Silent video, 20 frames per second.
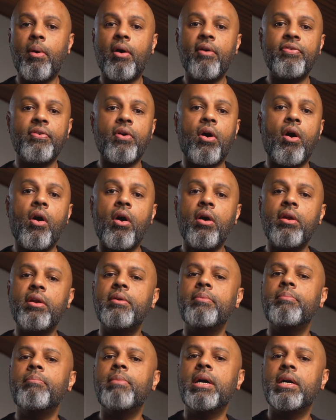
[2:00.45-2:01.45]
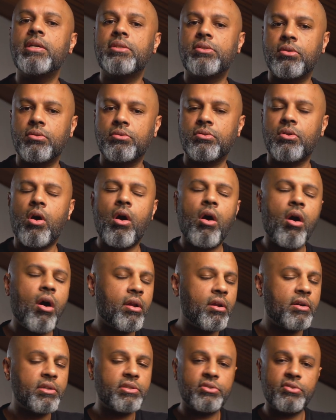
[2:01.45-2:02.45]
of other muscles,
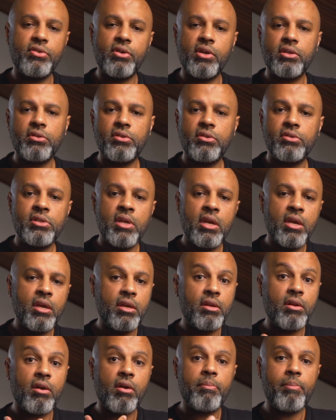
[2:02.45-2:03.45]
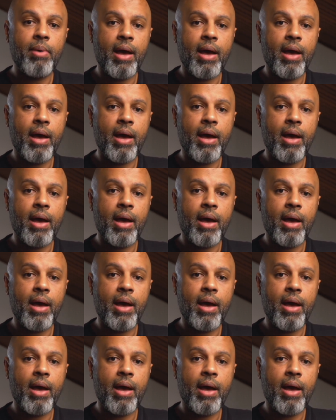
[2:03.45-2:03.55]
other structures in our